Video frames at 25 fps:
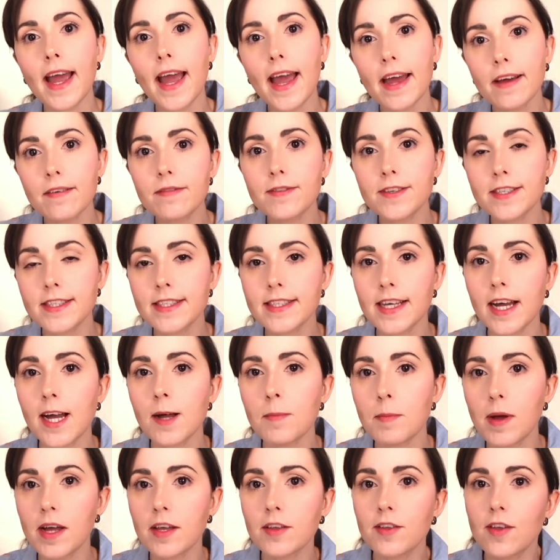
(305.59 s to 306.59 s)
every time
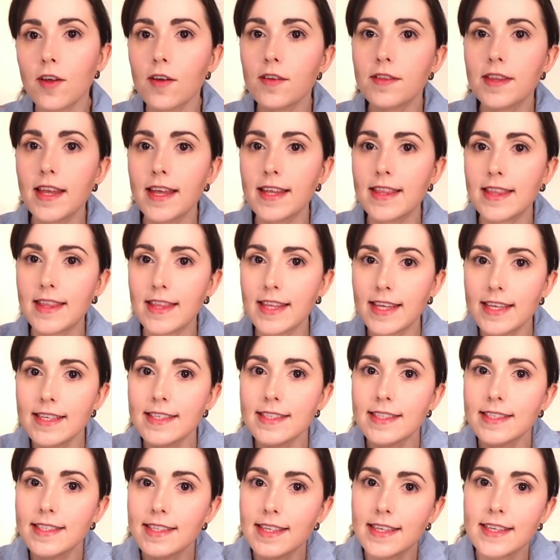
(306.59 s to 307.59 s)
I thought that
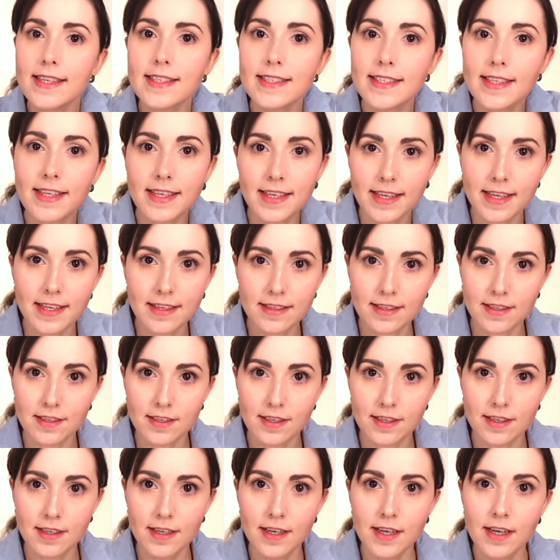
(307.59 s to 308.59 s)
this is the
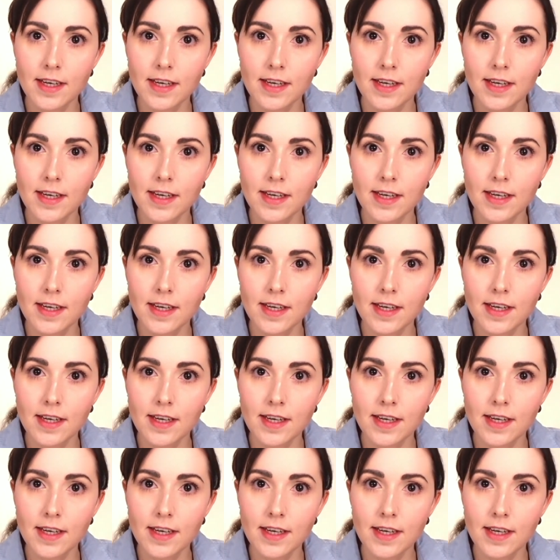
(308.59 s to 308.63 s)
killer,